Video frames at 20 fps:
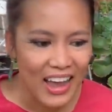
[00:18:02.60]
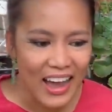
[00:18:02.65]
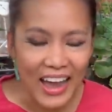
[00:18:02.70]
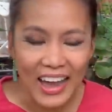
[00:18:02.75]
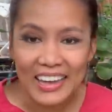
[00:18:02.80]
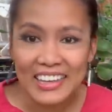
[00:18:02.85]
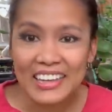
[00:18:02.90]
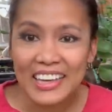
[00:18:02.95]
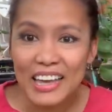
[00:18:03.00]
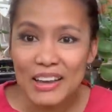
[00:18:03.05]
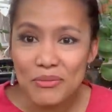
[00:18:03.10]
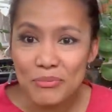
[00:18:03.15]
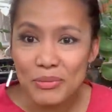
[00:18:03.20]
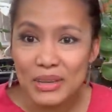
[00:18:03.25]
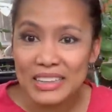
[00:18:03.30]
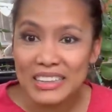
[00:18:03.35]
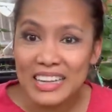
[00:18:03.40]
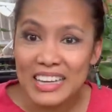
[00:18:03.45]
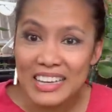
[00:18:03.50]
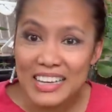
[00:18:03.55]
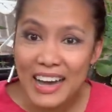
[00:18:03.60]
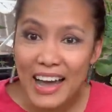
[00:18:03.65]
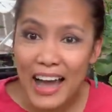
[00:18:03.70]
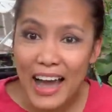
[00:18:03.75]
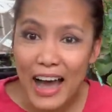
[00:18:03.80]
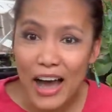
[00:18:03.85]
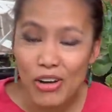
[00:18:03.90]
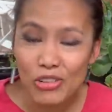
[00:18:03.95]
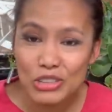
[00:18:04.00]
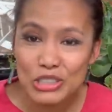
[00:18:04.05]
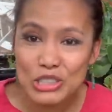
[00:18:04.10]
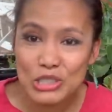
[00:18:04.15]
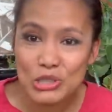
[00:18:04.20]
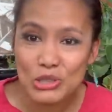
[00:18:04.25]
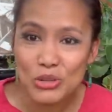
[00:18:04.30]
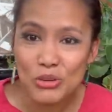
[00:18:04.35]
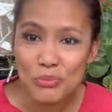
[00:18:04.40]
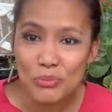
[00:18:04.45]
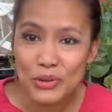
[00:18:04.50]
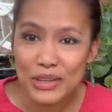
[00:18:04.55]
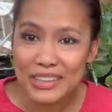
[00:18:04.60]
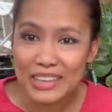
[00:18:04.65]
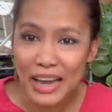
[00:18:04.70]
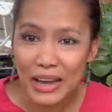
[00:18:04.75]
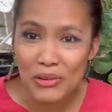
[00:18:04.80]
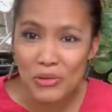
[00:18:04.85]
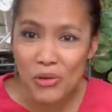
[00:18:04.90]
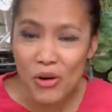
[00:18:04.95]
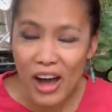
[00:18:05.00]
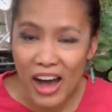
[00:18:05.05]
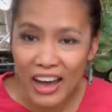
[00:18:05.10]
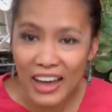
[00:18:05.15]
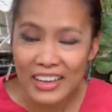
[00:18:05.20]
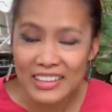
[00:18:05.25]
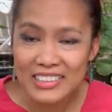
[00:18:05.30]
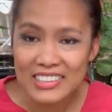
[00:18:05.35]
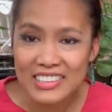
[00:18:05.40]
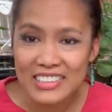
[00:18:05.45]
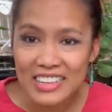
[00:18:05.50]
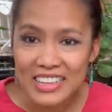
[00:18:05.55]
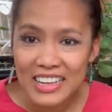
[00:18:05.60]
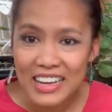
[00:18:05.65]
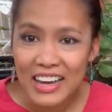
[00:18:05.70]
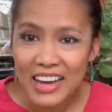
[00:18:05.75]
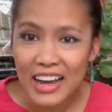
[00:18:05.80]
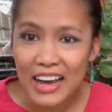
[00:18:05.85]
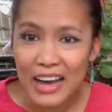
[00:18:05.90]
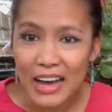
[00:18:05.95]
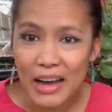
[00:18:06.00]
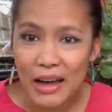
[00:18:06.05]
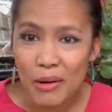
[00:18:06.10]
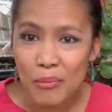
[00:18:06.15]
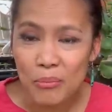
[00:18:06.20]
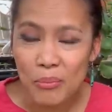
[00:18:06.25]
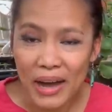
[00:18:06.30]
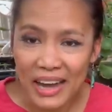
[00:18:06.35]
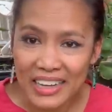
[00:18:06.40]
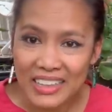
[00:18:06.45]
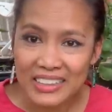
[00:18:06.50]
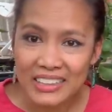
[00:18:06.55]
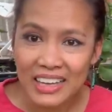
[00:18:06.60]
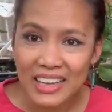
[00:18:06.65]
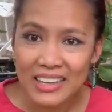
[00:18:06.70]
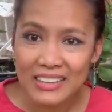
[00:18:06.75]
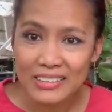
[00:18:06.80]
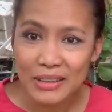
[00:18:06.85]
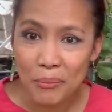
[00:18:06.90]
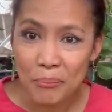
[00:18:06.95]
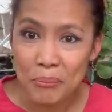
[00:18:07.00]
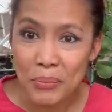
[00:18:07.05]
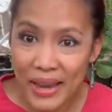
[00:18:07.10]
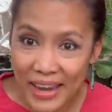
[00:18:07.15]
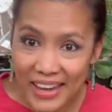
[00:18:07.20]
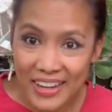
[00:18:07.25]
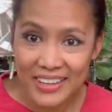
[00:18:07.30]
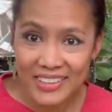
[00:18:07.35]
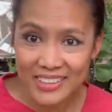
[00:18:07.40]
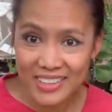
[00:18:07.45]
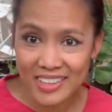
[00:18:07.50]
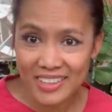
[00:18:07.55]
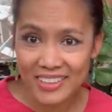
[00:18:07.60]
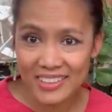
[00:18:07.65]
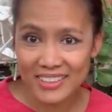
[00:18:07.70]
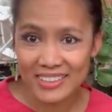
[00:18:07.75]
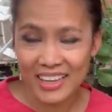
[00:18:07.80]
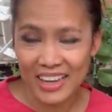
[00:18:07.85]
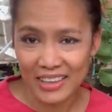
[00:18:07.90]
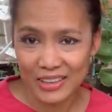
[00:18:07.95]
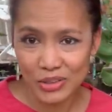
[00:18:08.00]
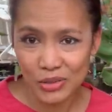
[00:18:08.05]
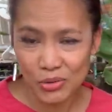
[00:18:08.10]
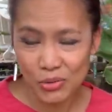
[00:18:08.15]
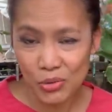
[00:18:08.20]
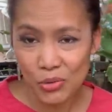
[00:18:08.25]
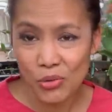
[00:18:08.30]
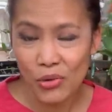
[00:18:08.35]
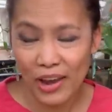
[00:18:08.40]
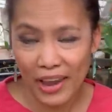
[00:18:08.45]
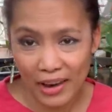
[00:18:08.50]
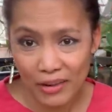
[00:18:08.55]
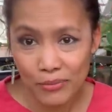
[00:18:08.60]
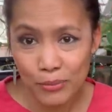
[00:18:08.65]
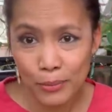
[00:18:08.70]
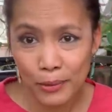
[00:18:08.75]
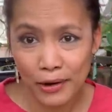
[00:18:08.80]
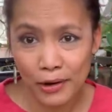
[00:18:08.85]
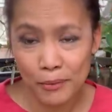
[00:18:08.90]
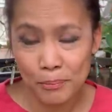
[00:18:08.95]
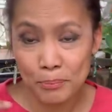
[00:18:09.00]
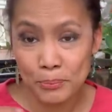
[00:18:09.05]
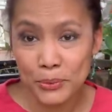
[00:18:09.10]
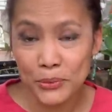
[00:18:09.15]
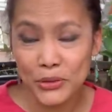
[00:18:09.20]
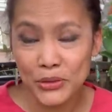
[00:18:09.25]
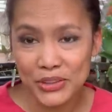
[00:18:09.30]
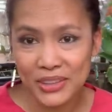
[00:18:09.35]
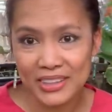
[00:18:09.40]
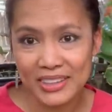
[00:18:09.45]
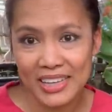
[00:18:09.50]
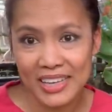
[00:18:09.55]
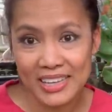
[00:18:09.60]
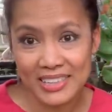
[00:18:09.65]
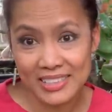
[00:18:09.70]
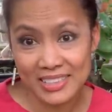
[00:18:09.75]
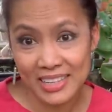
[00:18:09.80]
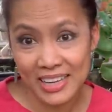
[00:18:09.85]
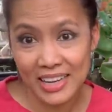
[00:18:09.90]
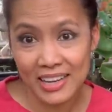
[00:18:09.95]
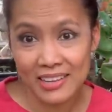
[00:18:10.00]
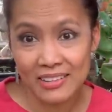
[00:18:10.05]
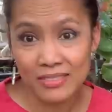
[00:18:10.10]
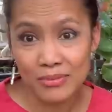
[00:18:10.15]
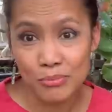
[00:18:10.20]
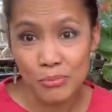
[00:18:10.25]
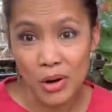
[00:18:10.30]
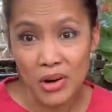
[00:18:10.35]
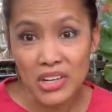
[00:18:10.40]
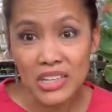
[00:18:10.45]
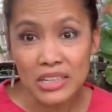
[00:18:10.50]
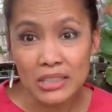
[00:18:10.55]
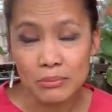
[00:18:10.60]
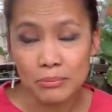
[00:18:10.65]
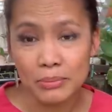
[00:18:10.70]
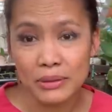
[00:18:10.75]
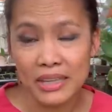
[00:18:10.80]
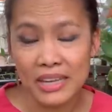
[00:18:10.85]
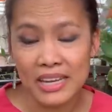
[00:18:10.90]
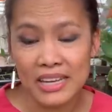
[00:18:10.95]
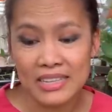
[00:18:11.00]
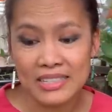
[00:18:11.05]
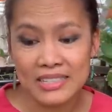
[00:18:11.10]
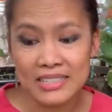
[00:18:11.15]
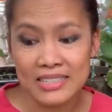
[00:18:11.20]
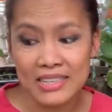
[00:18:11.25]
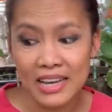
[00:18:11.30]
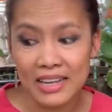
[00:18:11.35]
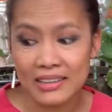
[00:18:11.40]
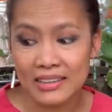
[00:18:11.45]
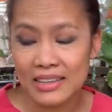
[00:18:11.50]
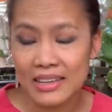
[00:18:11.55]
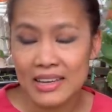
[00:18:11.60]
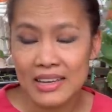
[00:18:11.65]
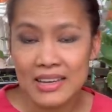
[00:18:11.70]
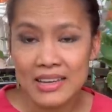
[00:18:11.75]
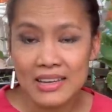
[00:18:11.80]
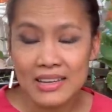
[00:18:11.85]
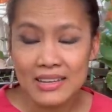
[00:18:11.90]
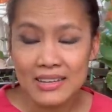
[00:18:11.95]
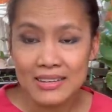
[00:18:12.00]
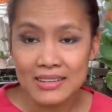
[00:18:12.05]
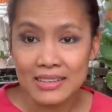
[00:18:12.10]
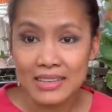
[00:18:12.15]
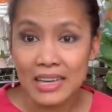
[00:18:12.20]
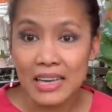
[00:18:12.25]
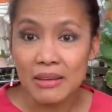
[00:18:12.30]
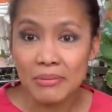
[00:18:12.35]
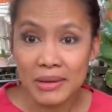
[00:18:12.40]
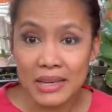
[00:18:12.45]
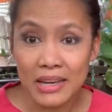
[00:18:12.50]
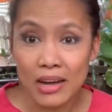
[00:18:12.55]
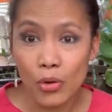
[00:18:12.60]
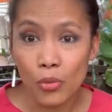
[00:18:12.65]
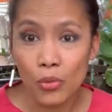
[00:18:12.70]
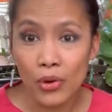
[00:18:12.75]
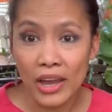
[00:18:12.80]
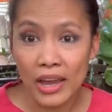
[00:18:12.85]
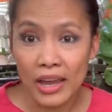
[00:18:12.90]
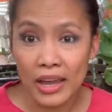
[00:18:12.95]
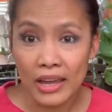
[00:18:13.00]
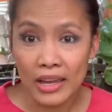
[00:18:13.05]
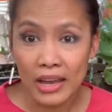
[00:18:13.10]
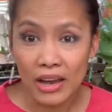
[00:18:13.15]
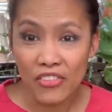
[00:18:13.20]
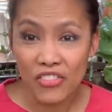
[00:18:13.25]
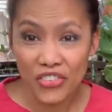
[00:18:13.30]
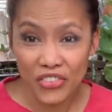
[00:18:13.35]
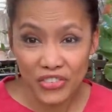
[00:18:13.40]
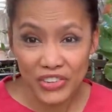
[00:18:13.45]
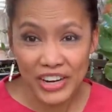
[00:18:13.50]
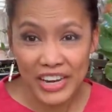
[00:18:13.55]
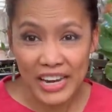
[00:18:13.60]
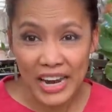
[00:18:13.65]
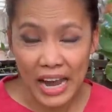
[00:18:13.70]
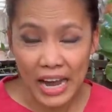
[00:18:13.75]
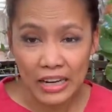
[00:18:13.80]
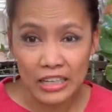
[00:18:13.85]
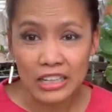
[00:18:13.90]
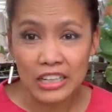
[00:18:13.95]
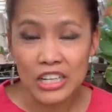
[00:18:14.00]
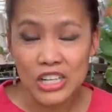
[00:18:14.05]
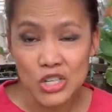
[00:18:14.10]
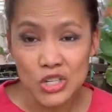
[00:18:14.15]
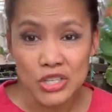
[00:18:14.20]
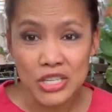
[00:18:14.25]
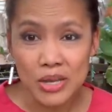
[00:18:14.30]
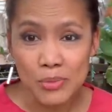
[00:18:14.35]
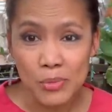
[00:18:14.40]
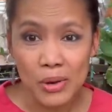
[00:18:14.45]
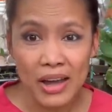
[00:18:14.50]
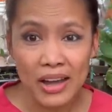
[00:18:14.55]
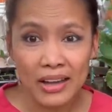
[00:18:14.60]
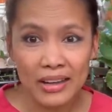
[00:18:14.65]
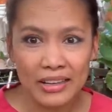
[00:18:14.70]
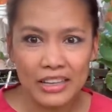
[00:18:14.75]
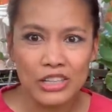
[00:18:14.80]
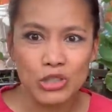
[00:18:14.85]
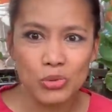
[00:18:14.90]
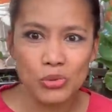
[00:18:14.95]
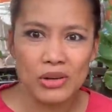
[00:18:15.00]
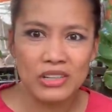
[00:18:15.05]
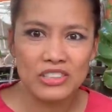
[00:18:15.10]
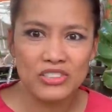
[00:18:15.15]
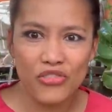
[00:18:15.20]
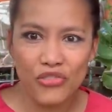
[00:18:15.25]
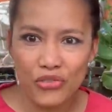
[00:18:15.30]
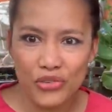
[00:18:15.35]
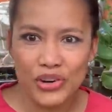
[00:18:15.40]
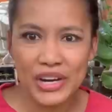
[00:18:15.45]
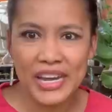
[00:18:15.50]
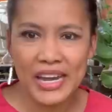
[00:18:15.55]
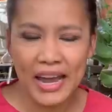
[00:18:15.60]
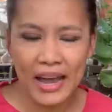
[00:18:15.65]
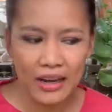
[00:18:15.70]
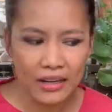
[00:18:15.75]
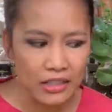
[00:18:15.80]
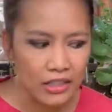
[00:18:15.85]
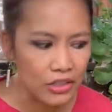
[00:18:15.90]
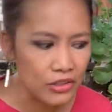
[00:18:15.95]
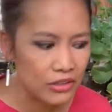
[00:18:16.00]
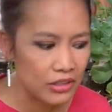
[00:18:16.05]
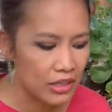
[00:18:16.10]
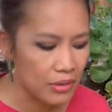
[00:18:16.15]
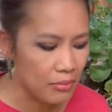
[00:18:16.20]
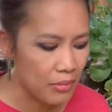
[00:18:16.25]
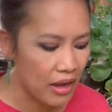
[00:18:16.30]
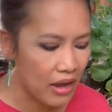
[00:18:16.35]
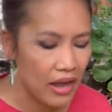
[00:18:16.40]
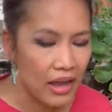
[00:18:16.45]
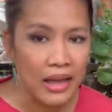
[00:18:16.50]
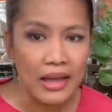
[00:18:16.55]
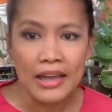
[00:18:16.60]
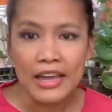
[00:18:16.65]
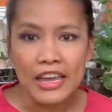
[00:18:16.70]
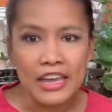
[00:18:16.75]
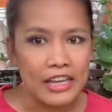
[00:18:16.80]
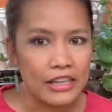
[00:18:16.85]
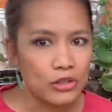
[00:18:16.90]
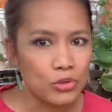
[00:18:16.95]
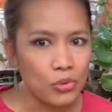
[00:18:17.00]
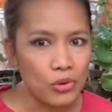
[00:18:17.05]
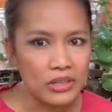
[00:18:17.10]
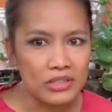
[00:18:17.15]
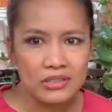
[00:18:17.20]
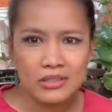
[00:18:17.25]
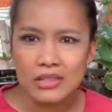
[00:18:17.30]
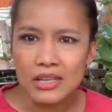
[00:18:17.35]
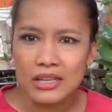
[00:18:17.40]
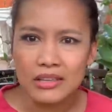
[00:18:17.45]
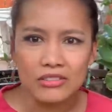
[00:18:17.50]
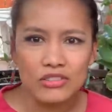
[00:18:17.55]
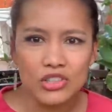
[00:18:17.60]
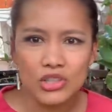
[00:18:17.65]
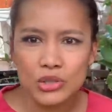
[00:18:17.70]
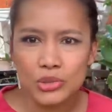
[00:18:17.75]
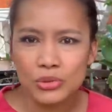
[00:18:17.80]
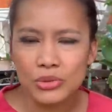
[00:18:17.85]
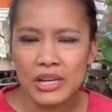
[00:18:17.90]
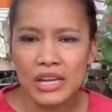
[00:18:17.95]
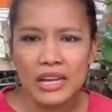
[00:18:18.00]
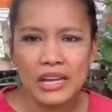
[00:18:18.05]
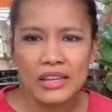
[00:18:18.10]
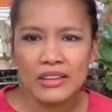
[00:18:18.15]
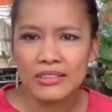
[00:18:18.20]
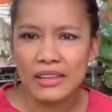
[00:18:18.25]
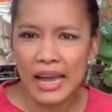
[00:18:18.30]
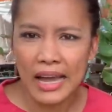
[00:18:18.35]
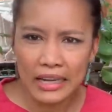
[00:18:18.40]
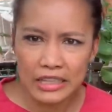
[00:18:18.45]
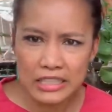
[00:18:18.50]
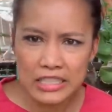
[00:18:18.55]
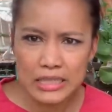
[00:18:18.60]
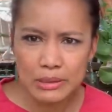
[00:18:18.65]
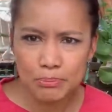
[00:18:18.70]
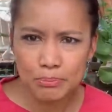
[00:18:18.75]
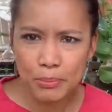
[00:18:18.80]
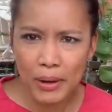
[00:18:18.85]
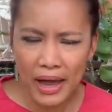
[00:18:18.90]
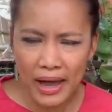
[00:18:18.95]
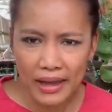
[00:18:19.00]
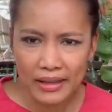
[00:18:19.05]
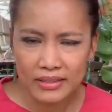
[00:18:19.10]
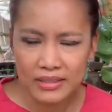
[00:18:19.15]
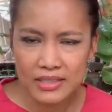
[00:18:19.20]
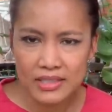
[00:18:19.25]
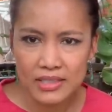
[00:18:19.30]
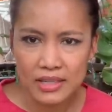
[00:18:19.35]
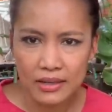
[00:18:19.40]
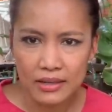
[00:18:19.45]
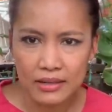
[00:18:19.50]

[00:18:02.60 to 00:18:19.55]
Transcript: I can't believe how stupid was uh, biting the bait that whoever put this in marketplace that giving away a free aglaonema. It was free aglaonema. It was in three nice pots.